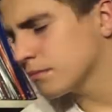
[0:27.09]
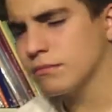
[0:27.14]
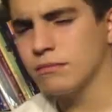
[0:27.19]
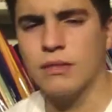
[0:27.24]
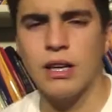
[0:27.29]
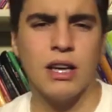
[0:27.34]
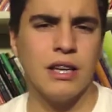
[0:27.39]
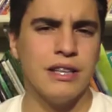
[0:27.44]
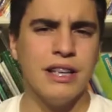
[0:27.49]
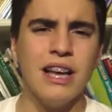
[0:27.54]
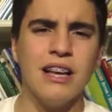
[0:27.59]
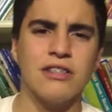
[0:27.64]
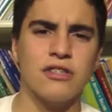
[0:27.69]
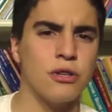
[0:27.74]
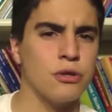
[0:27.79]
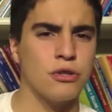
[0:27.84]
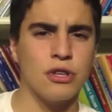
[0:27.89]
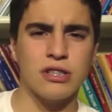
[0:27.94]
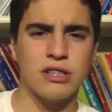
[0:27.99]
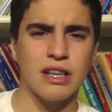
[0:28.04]
Uh, yeah,
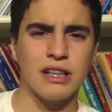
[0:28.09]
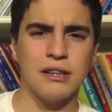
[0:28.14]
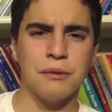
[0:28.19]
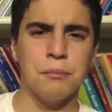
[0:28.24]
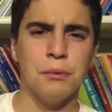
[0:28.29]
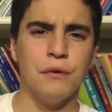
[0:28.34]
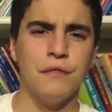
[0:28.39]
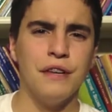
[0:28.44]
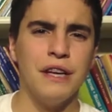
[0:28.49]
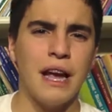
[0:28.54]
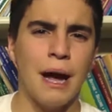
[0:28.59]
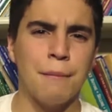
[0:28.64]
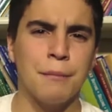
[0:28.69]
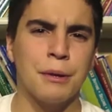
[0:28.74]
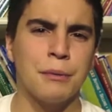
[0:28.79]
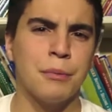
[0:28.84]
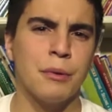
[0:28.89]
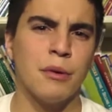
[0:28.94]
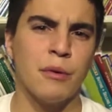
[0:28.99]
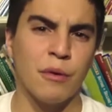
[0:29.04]
so just like the movie, I'm going
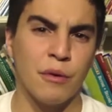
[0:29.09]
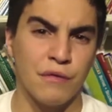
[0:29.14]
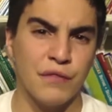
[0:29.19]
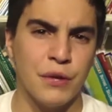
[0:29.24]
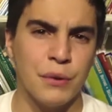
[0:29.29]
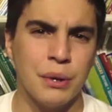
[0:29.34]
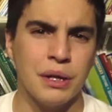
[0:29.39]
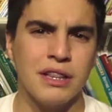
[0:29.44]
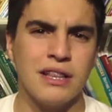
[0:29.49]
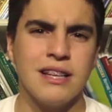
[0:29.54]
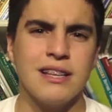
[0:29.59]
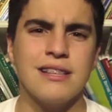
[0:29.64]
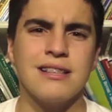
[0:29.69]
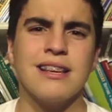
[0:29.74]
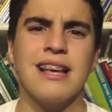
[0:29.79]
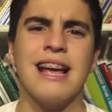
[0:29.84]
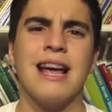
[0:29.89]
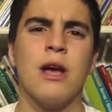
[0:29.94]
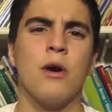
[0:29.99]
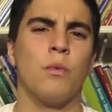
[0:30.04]
to be reviewing
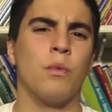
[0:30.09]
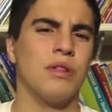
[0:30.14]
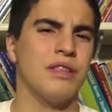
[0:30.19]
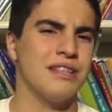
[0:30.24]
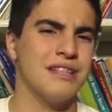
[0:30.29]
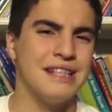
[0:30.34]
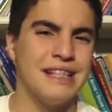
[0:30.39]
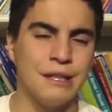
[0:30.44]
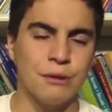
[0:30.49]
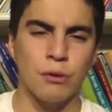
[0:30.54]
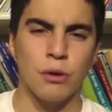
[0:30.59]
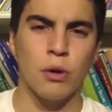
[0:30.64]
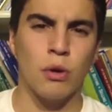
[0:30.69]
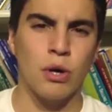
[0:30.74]
this with zero